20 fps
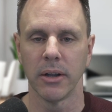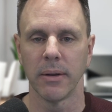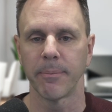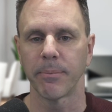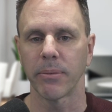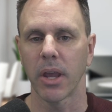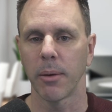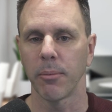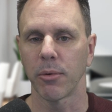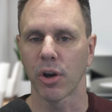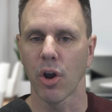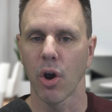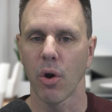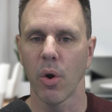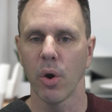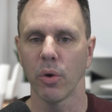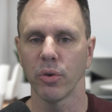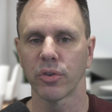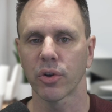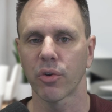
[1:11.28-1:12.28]
I'm your
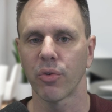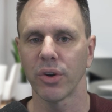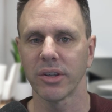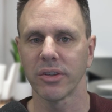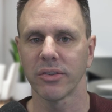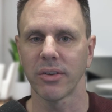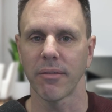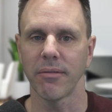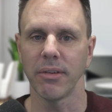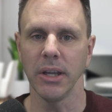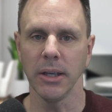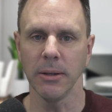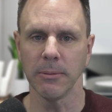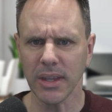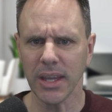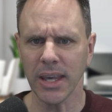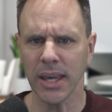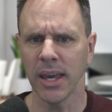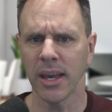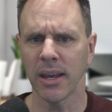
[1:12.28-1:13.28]
co-host, Chris Seveney,
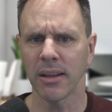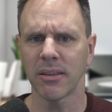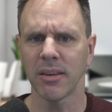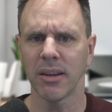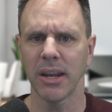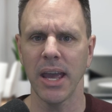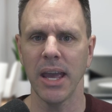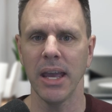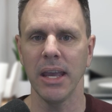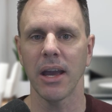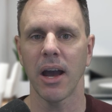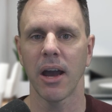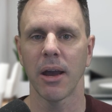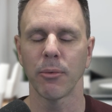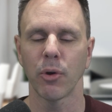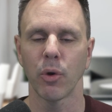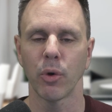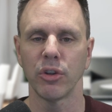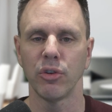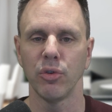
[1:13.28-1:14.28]
and today I'm
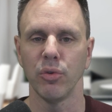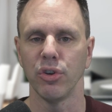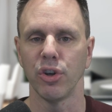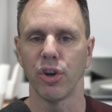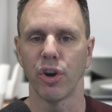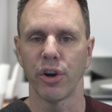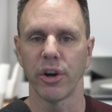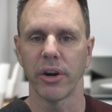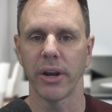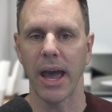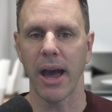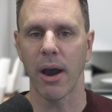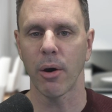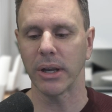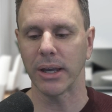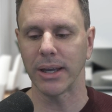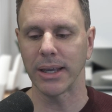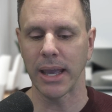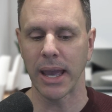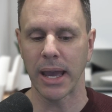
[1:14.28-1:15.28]
going to nerd out
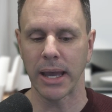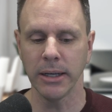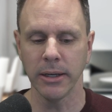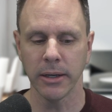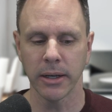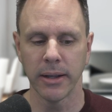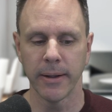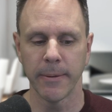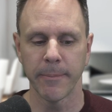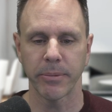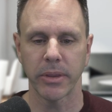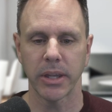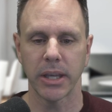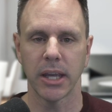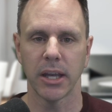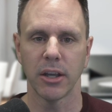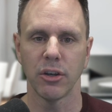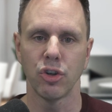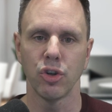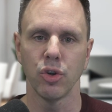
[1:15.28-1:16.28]
again
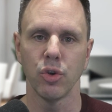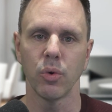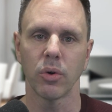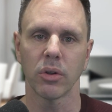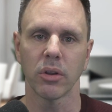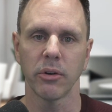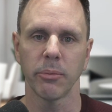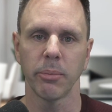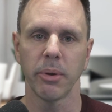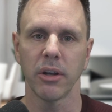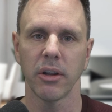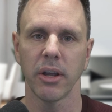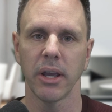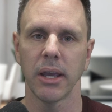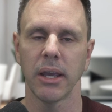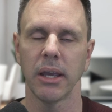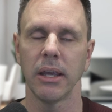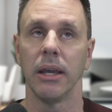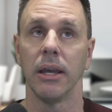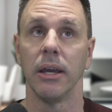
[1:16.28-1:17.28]
and do a little bit of
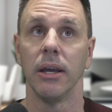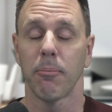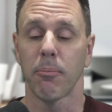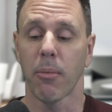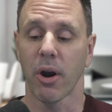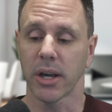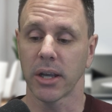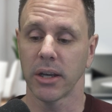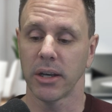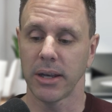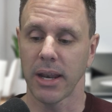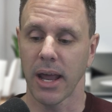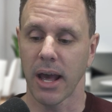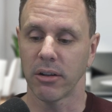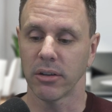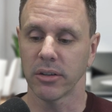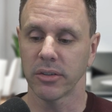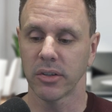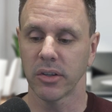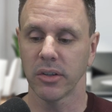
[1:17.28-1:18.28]
a market
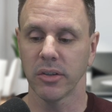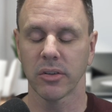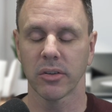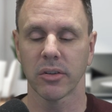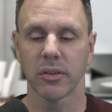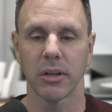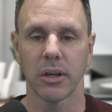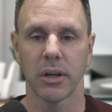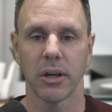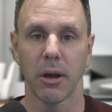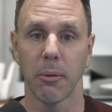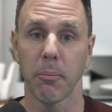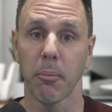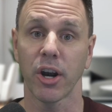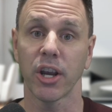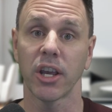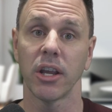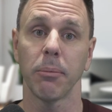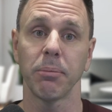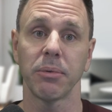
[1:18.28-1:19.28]
analysis,
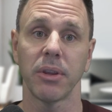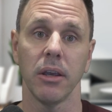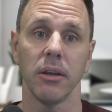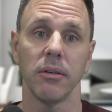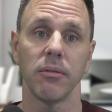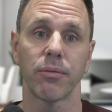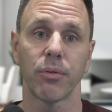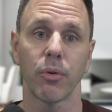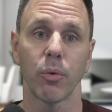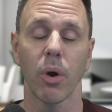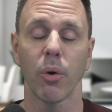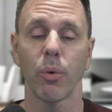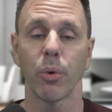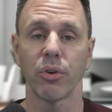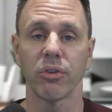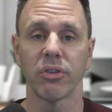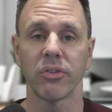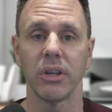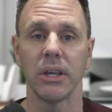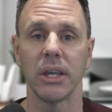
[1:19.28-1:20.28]
market update for what we
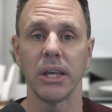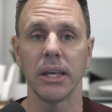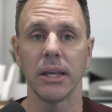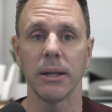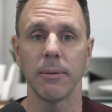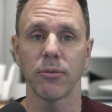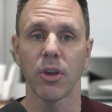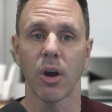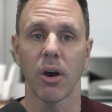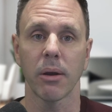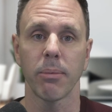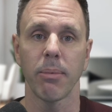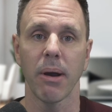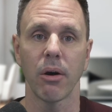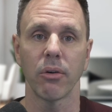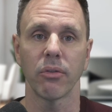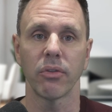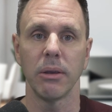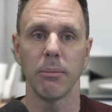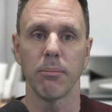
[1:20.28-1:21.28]
were seeing, talk
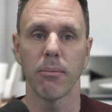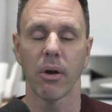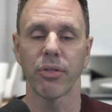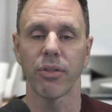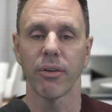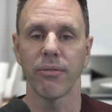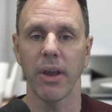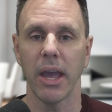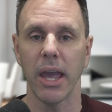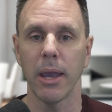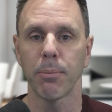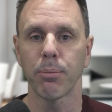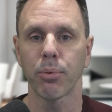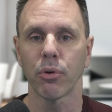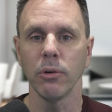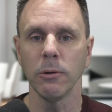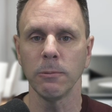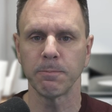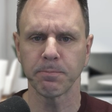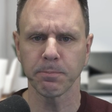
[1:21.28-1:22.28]
about the month of
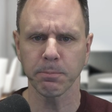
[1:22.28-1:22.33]
April,